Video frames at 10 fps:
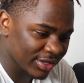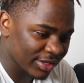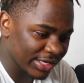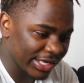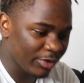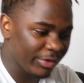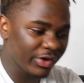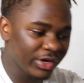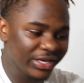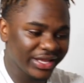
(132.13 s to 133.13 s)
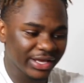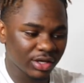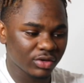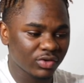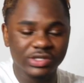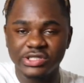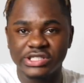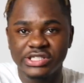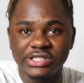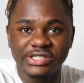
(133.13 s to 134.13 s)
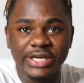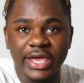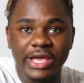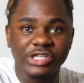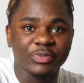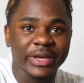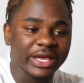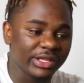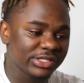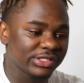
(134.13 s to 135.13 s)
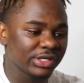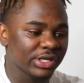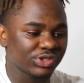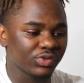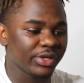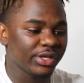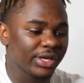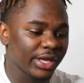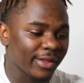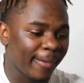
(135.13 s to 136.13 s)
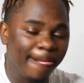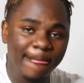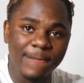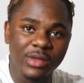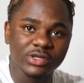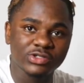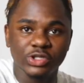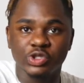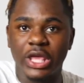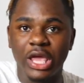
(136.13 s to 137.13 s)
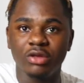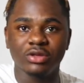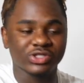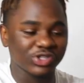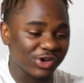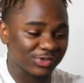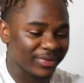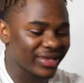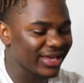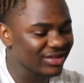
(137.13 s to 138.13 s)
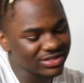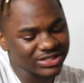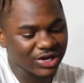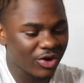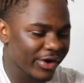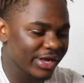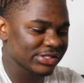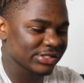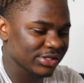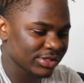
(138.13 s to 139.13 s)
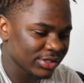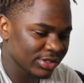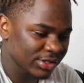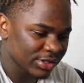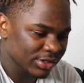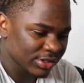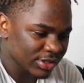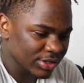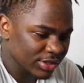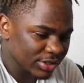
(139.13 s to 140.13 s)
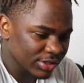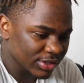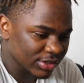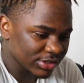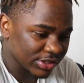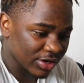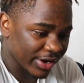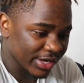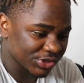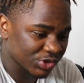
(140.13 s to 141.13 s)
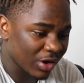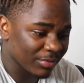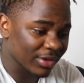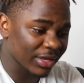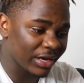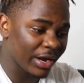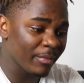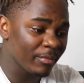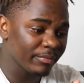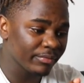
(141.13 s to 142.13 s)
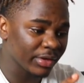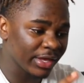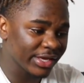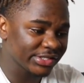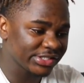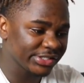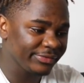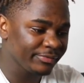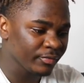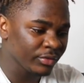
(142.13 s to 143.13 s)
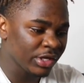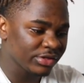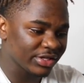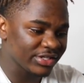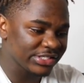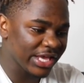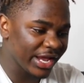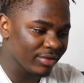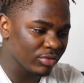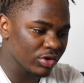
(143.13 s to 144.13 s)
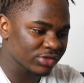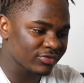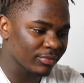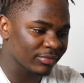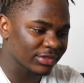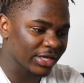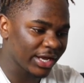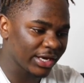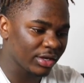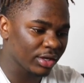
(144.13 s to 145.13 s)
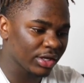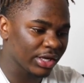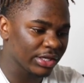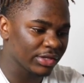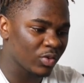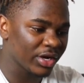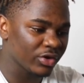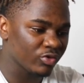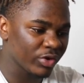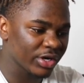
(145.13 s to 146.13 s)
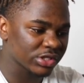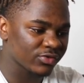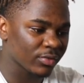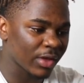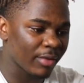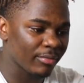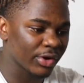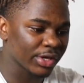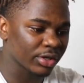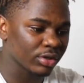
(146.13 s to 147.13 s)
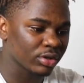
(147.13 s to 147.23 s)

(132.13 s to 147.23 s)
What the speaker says: Hey, we only 16 seconds, man, and this nigga's already like trying to kill themselves, man. Hey, this shit crazy. This shit crazy. So I'm guessing that this guy in blue is from Thailand and the one in red is from Cambodia.